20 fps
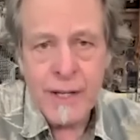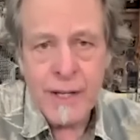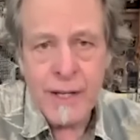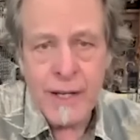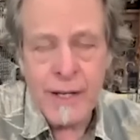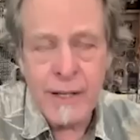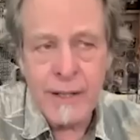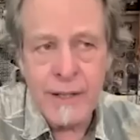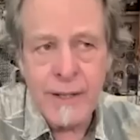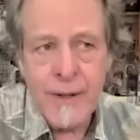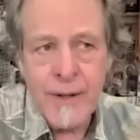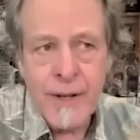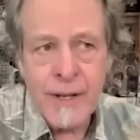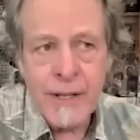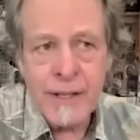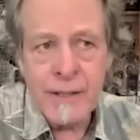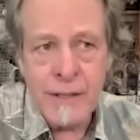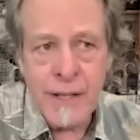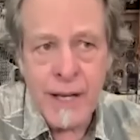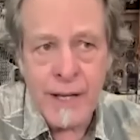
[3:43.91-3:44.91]
And
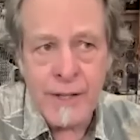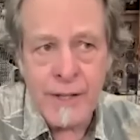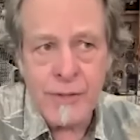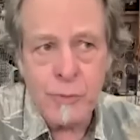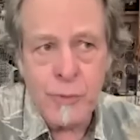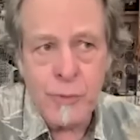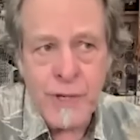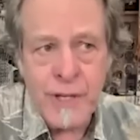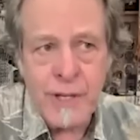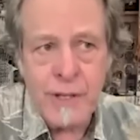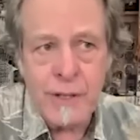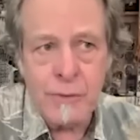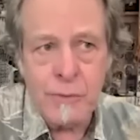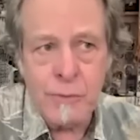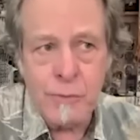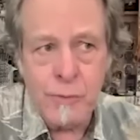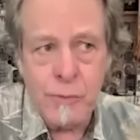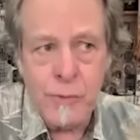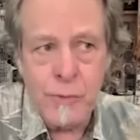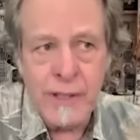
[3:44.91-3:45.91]
yes, we could
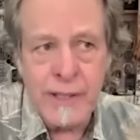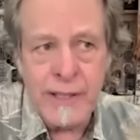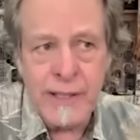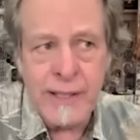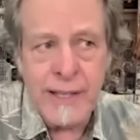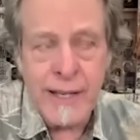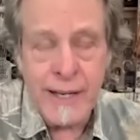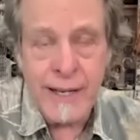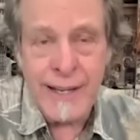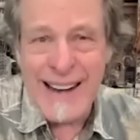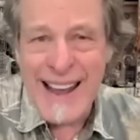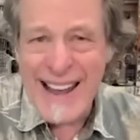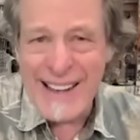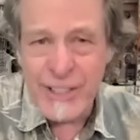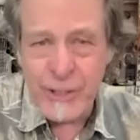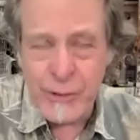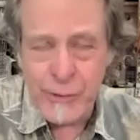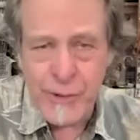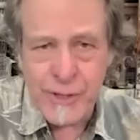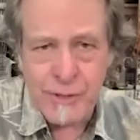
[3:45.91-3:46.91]
really get an
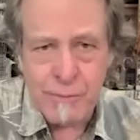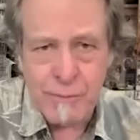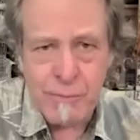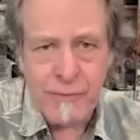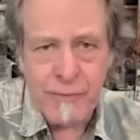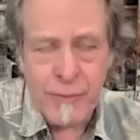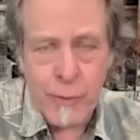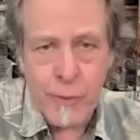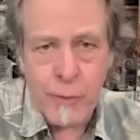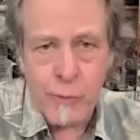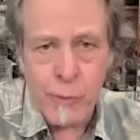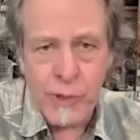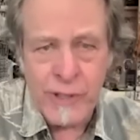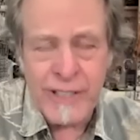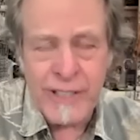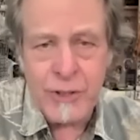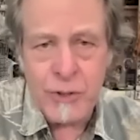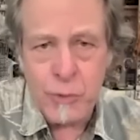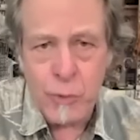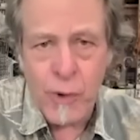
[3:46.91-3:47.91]
aneurysm if we
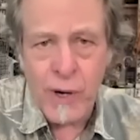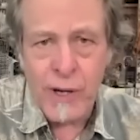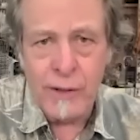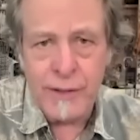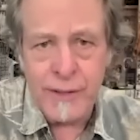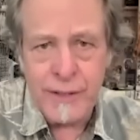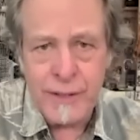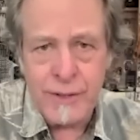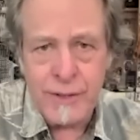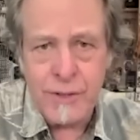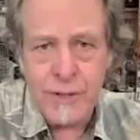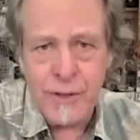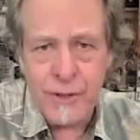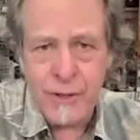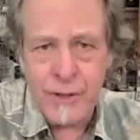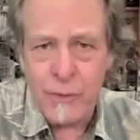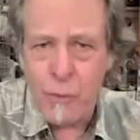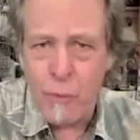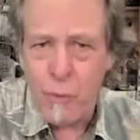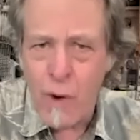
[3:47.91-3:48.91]
really dwelled into
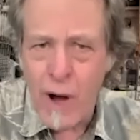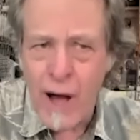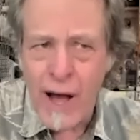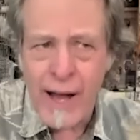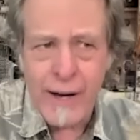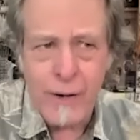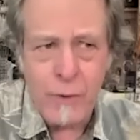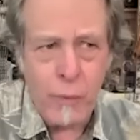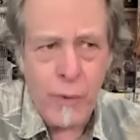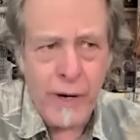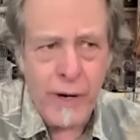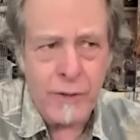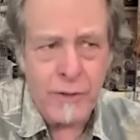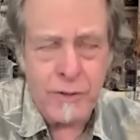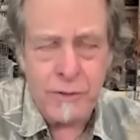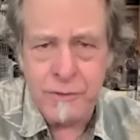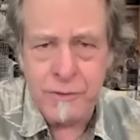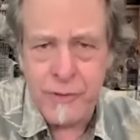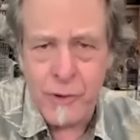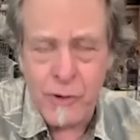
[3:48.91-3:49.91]
the why, where
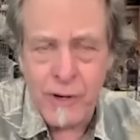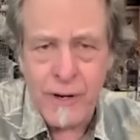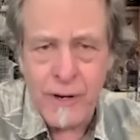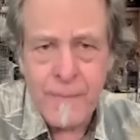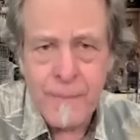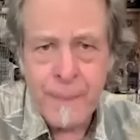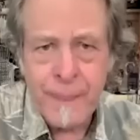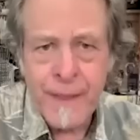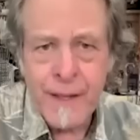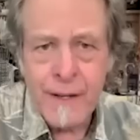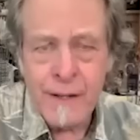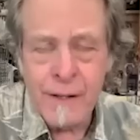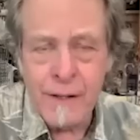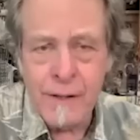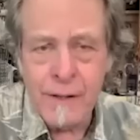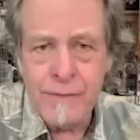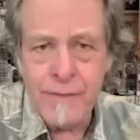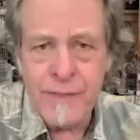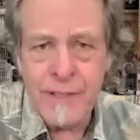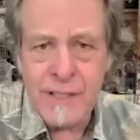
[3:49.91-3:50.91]
to for
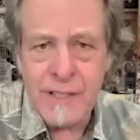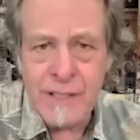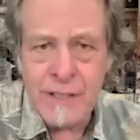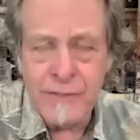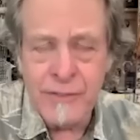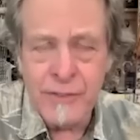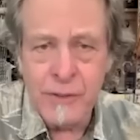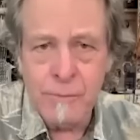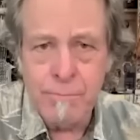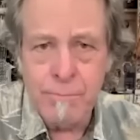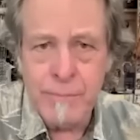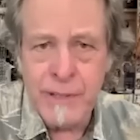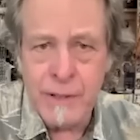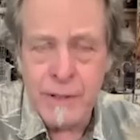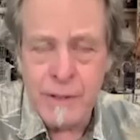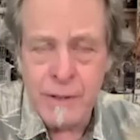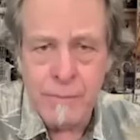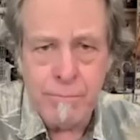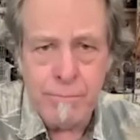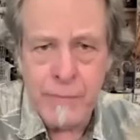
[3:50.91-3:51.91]
of the evil
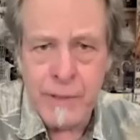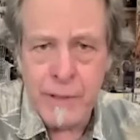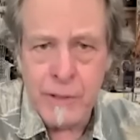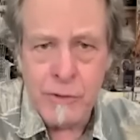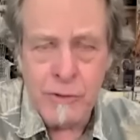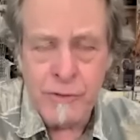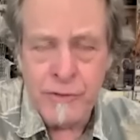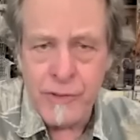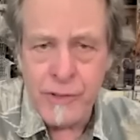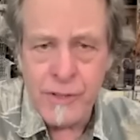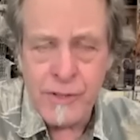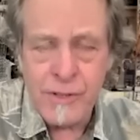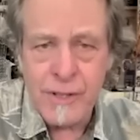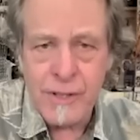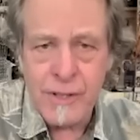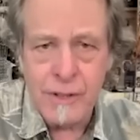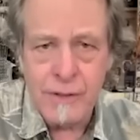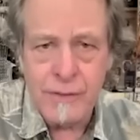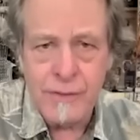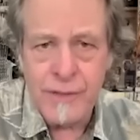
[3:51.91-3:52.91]
maneuvers
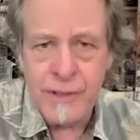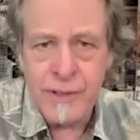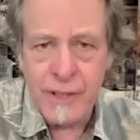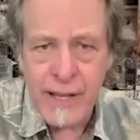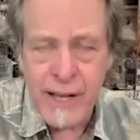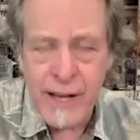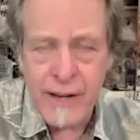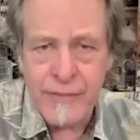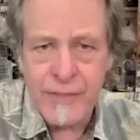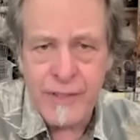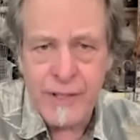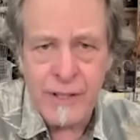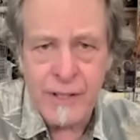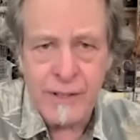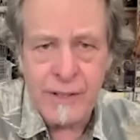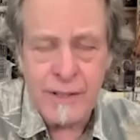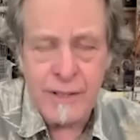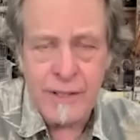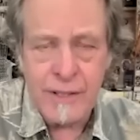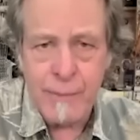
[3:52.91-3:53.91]
of the left
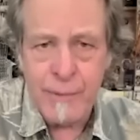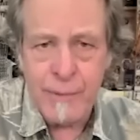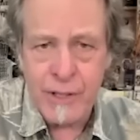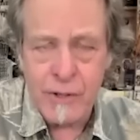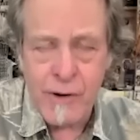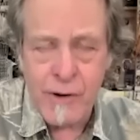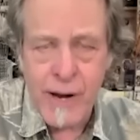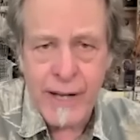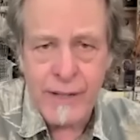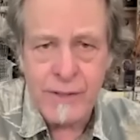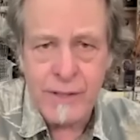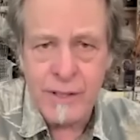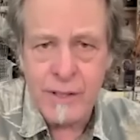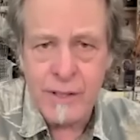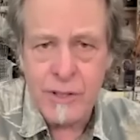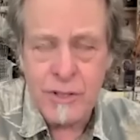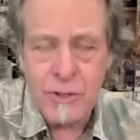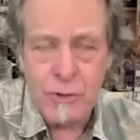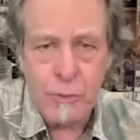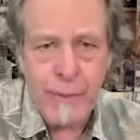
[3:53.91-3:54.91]
and the Democrats and
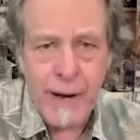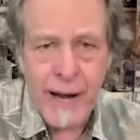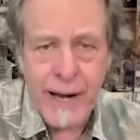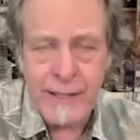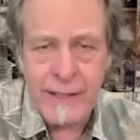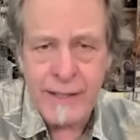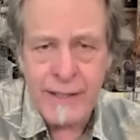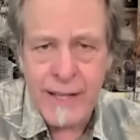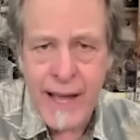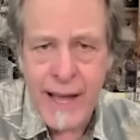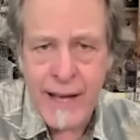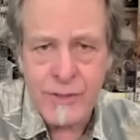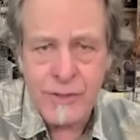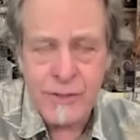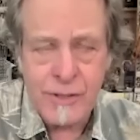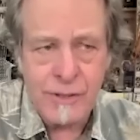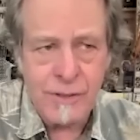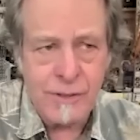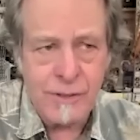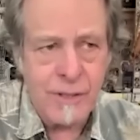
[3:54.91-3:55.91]
the Joe Biden
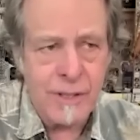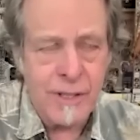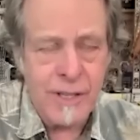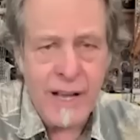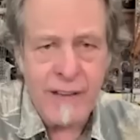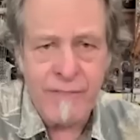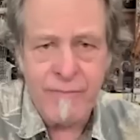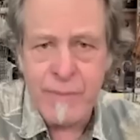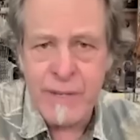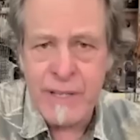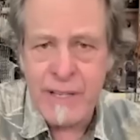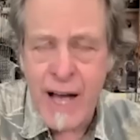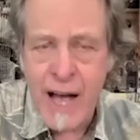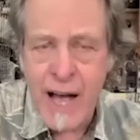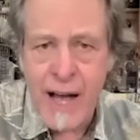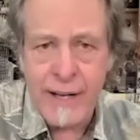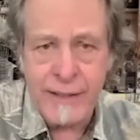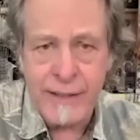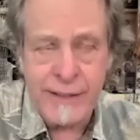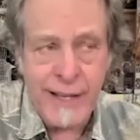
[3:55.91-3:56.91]
gangsters and the
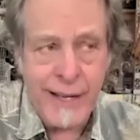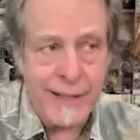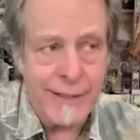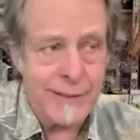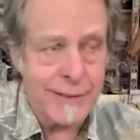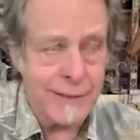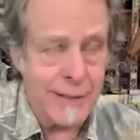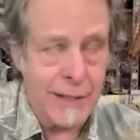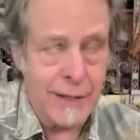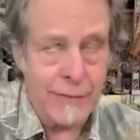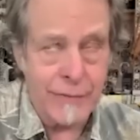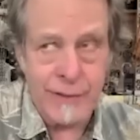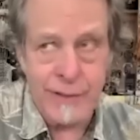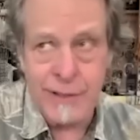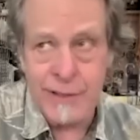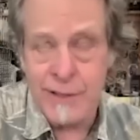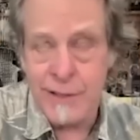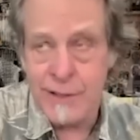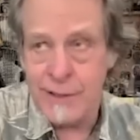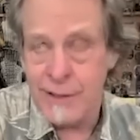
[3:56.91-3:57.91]
FBI and the ATF and
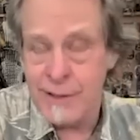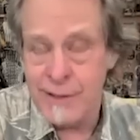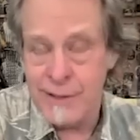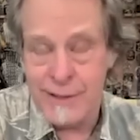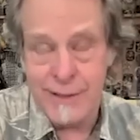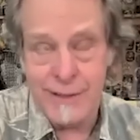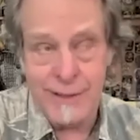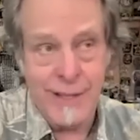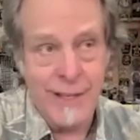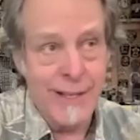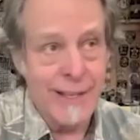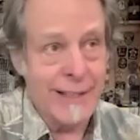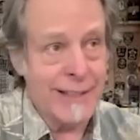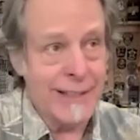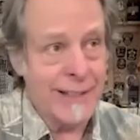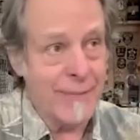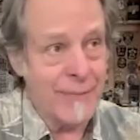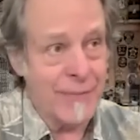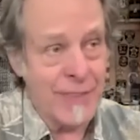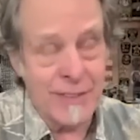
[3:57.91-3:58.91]

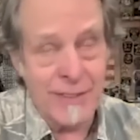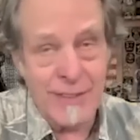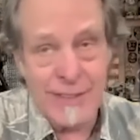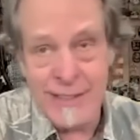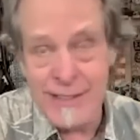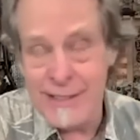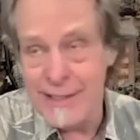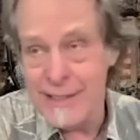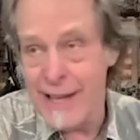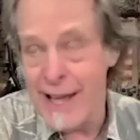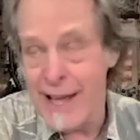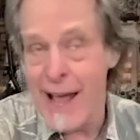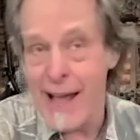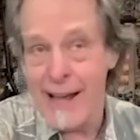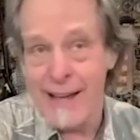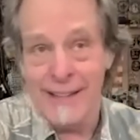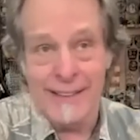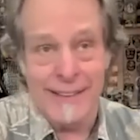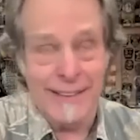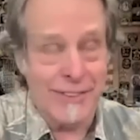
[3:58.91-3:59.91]
the
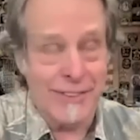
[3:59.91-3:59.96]
DEA and the